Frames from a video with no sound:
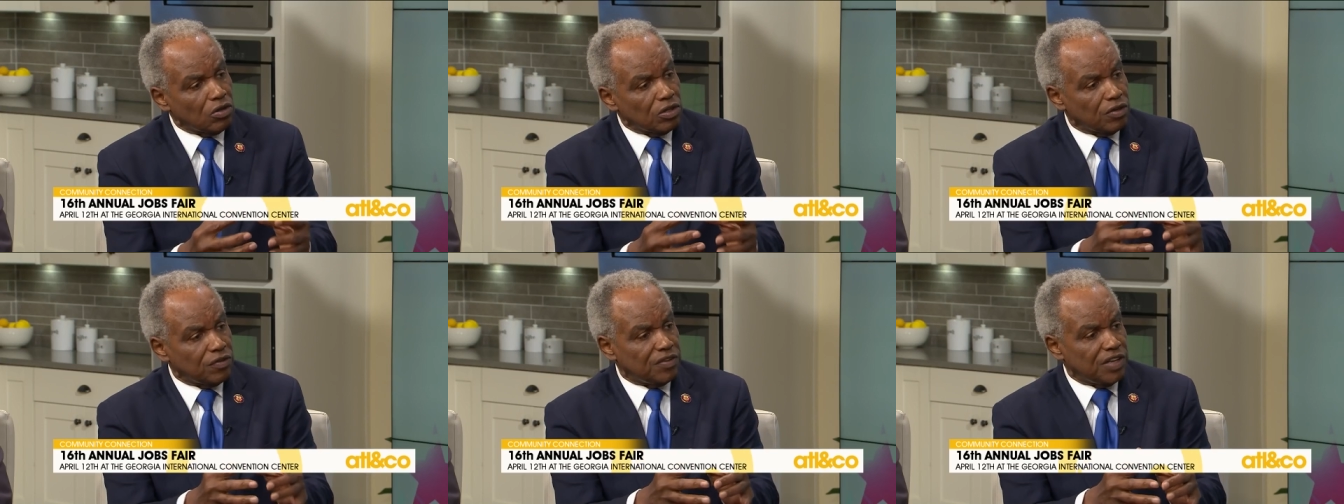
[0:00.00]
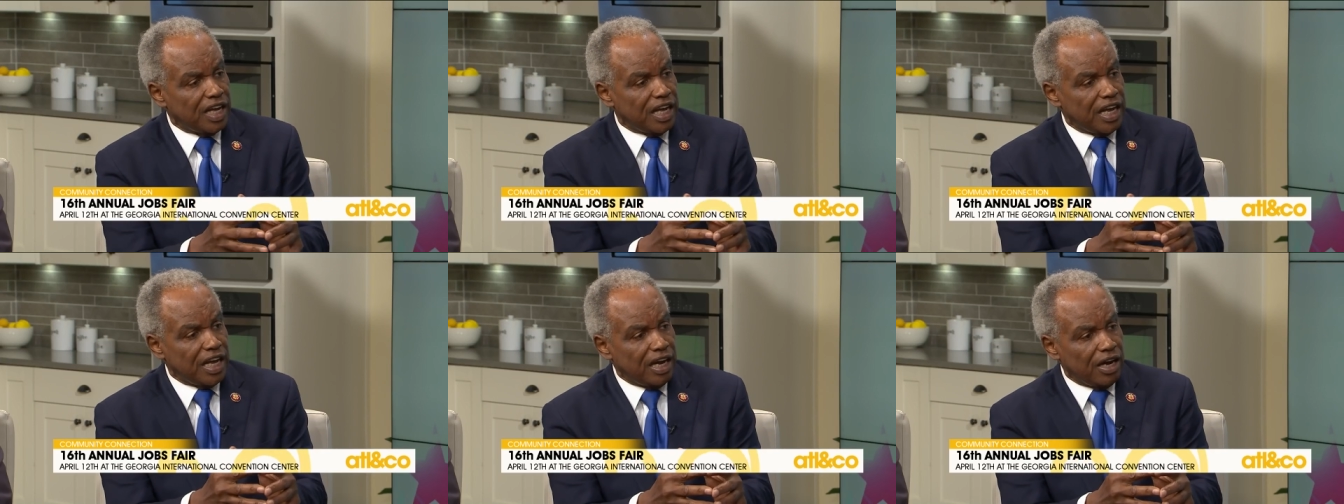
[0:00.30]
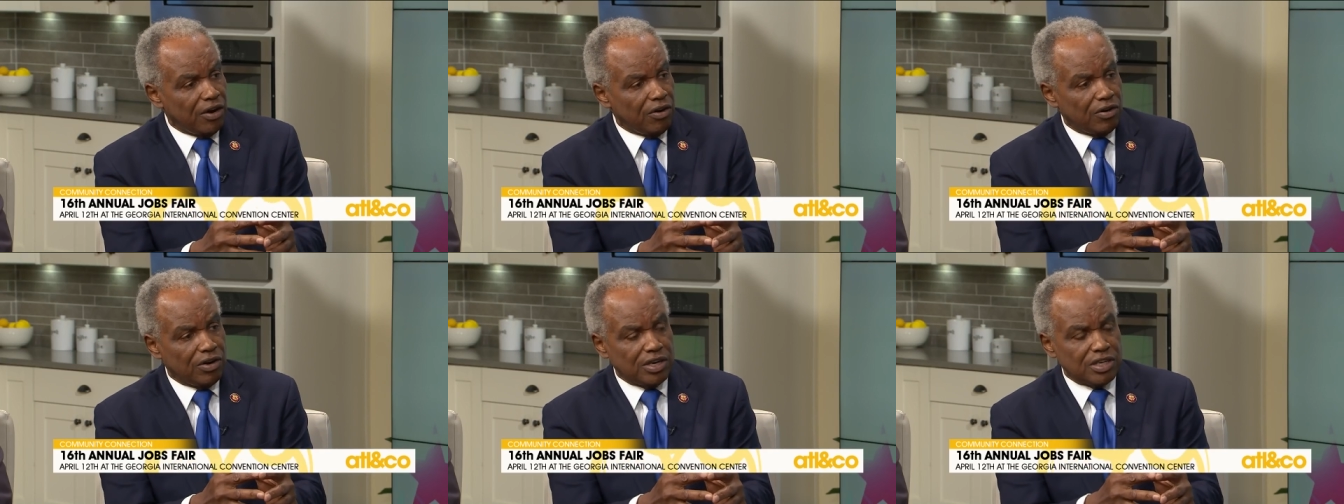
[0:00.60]
of the
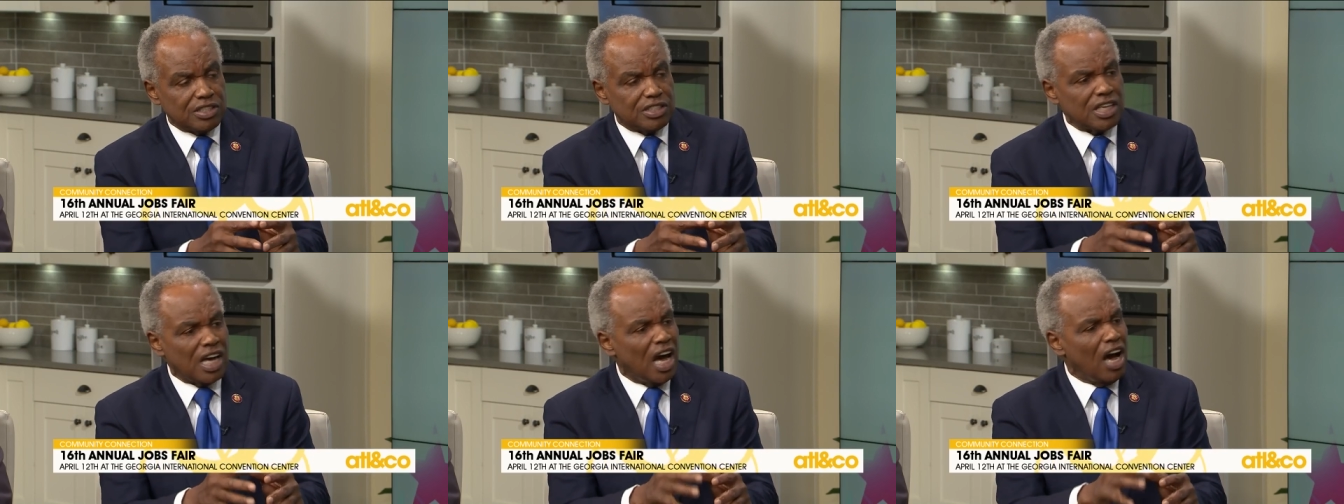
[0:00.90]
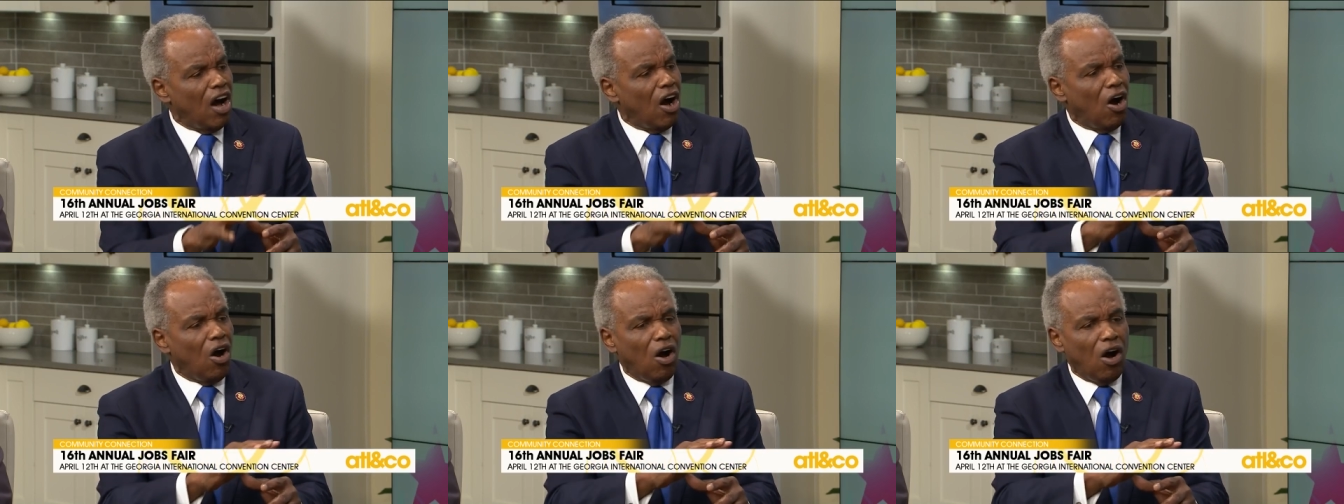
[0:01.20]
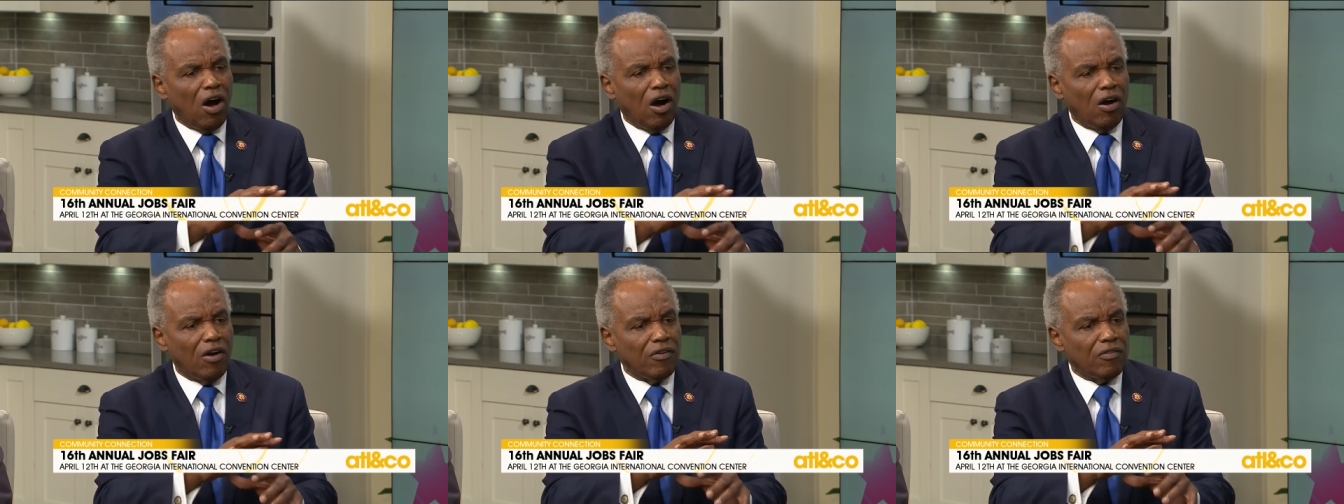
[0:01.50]
areas.
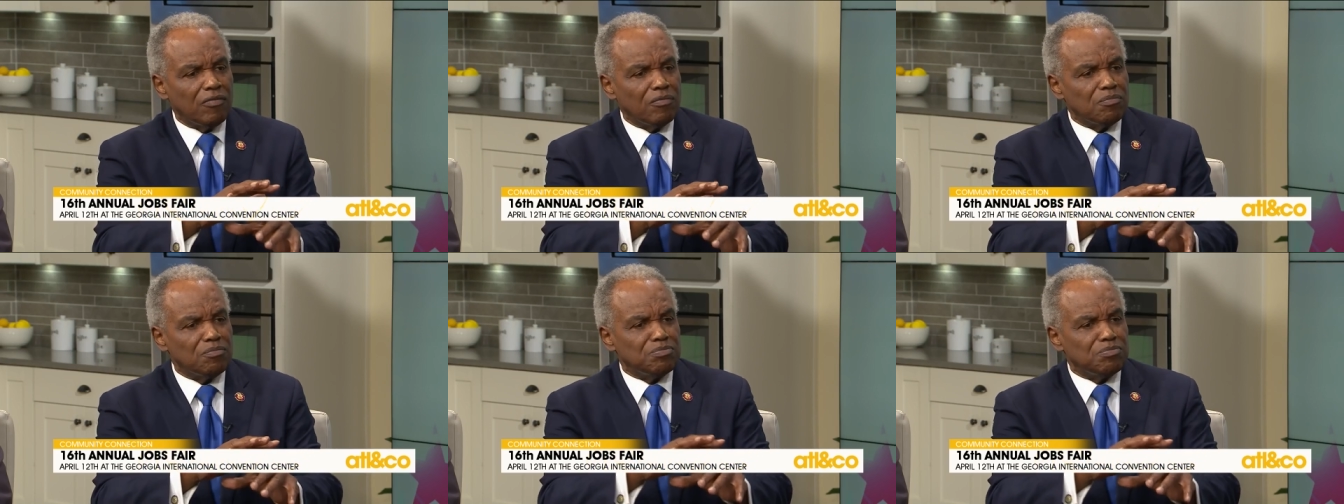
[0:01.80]
Our